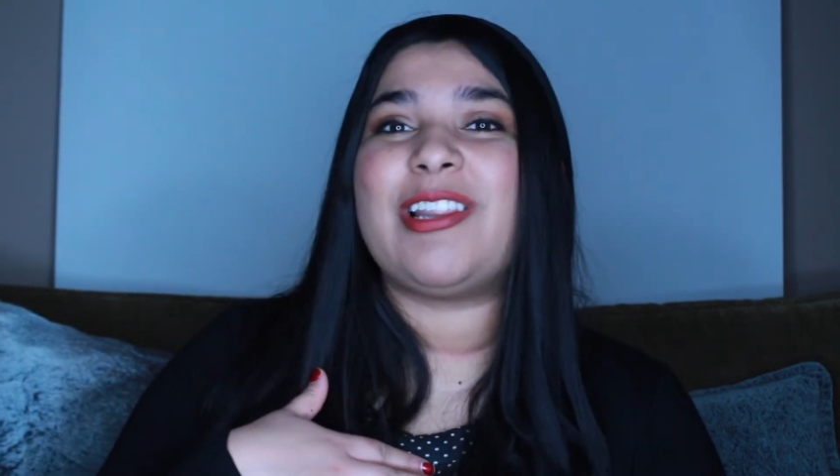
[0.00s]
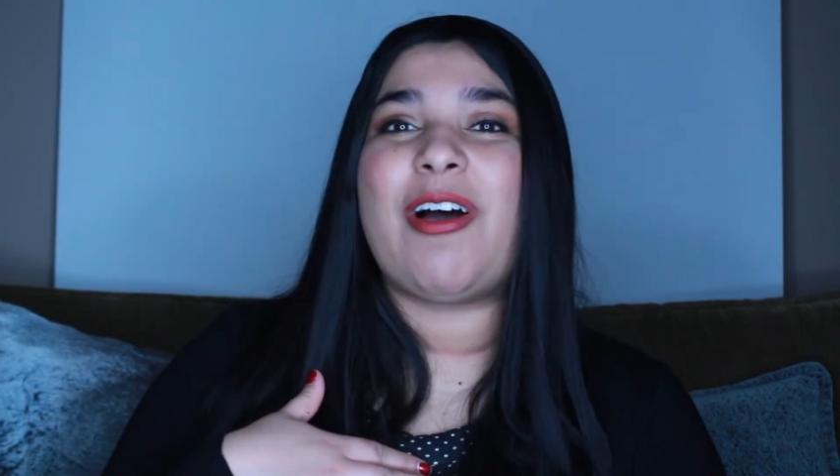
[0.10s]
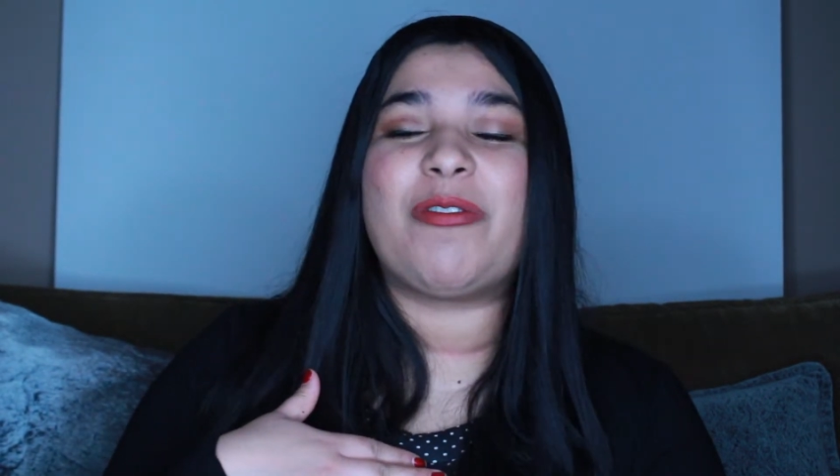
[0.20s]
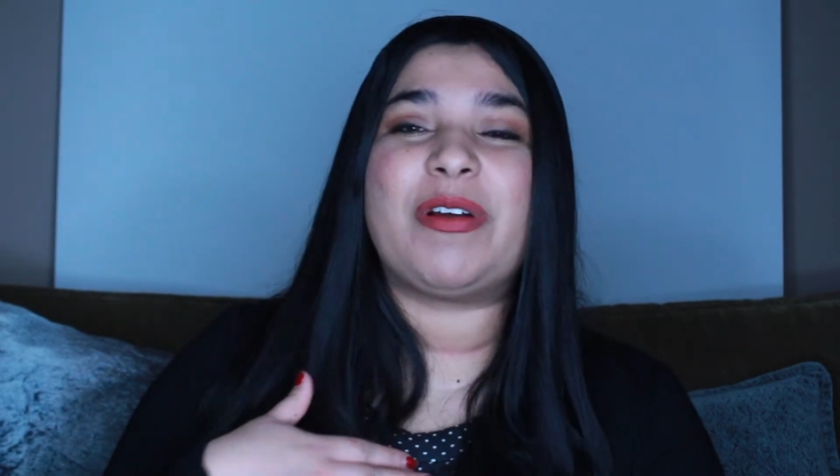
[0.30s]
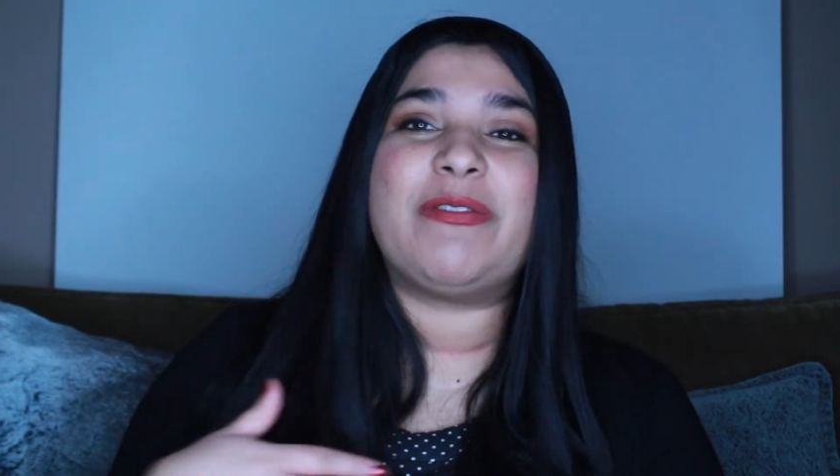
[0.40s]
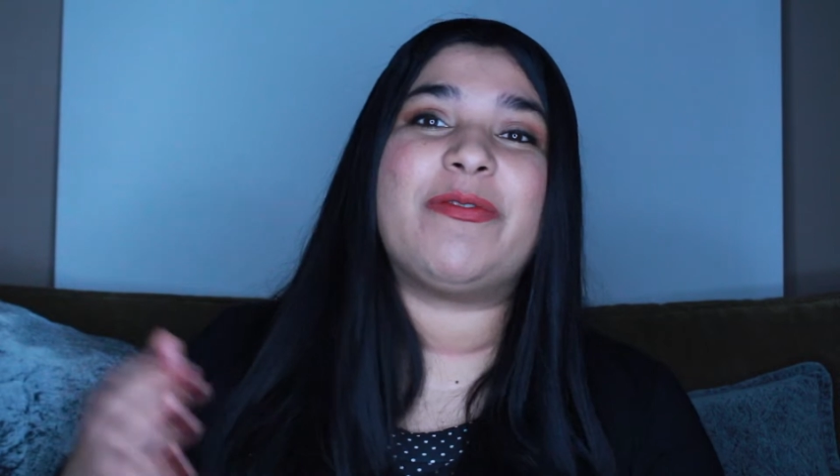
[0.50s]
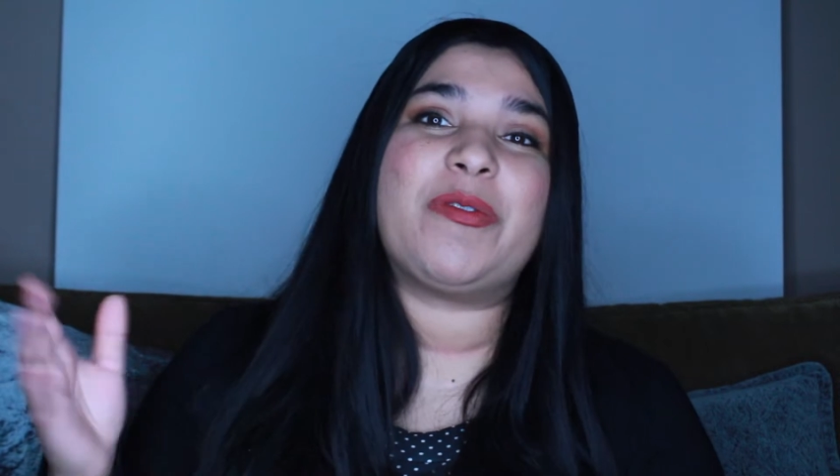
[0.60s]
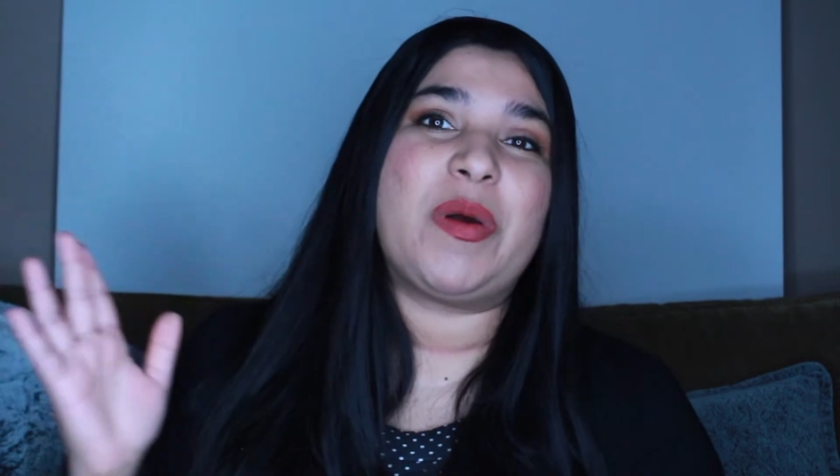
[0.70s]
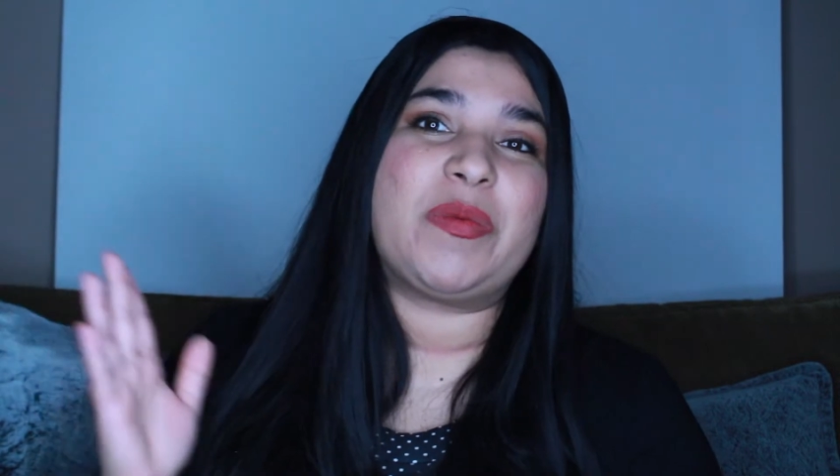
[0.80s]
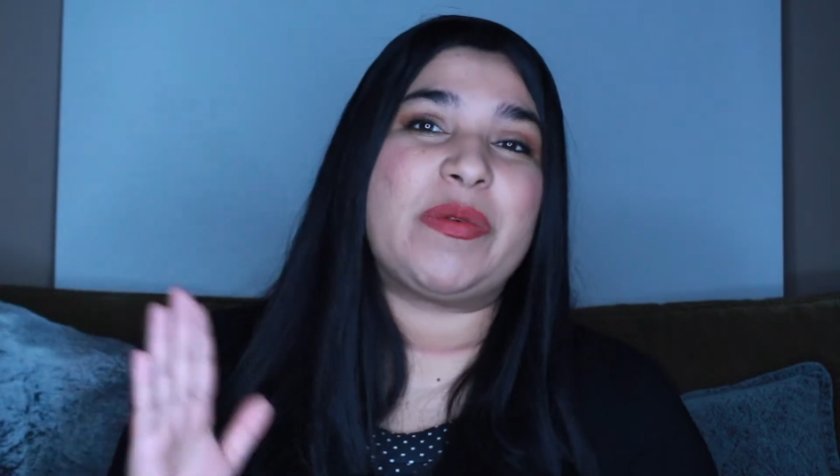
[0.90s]
long run for
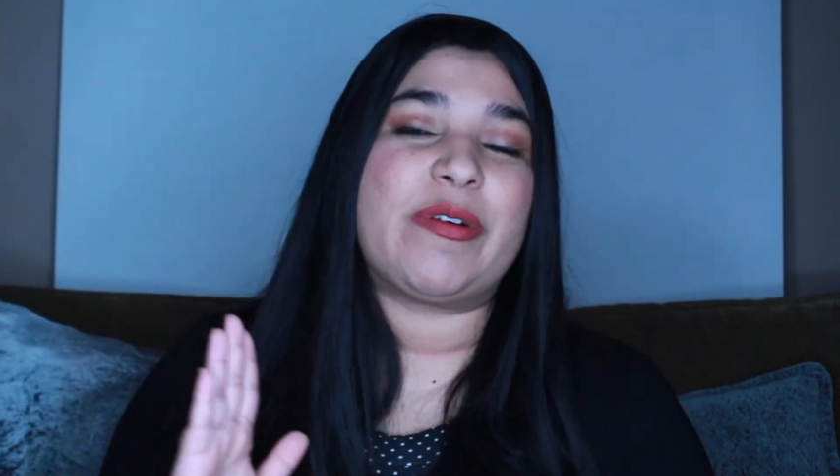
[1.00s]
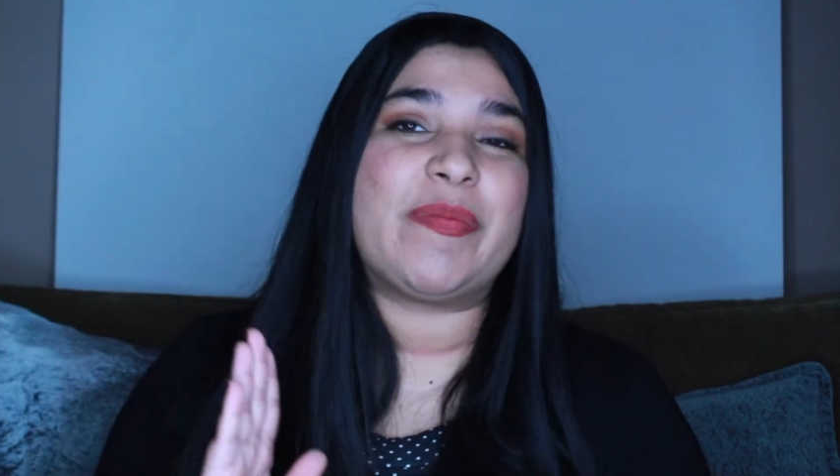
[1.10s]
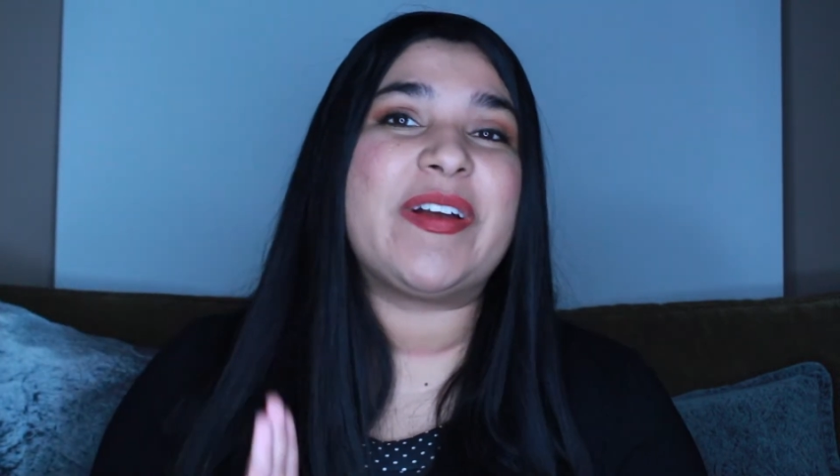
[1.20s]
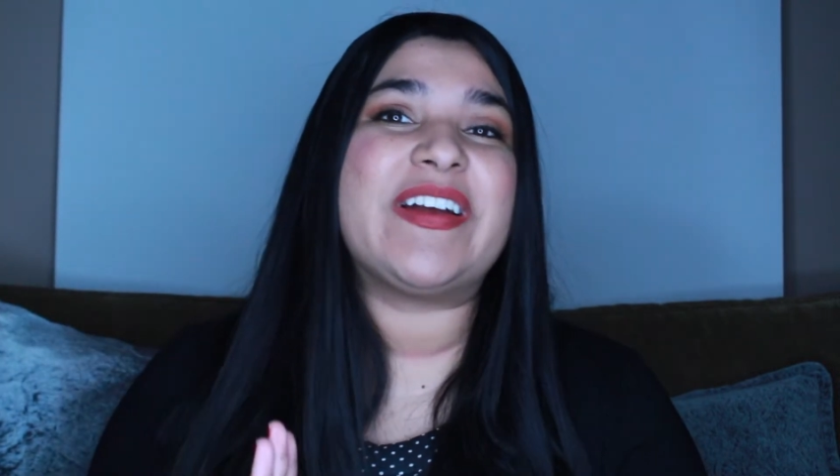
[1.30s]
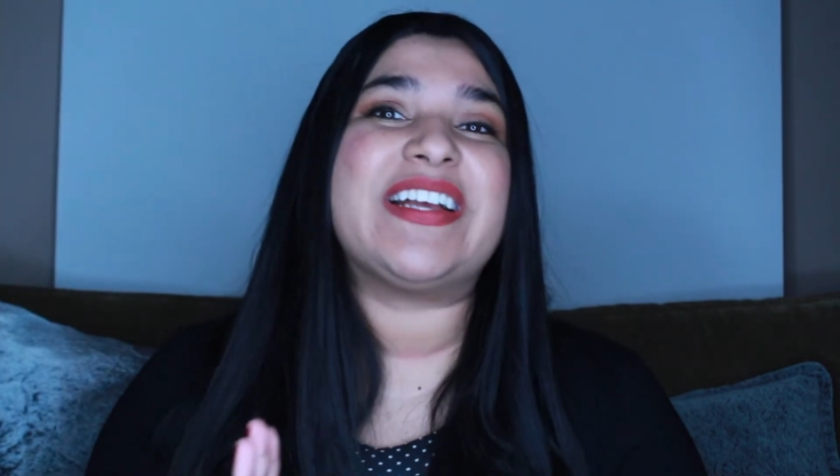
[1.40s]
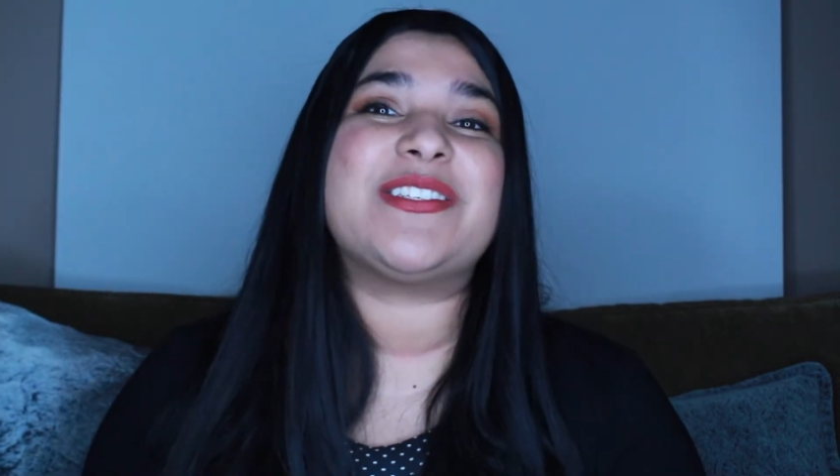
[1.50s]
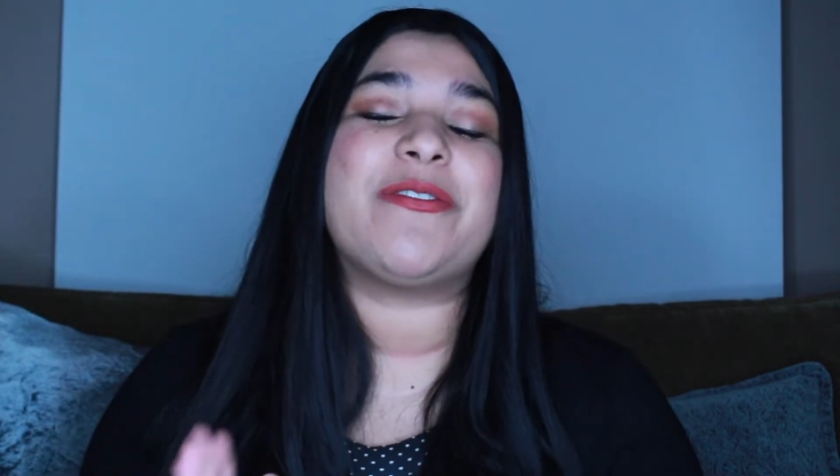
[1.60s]
when we were married.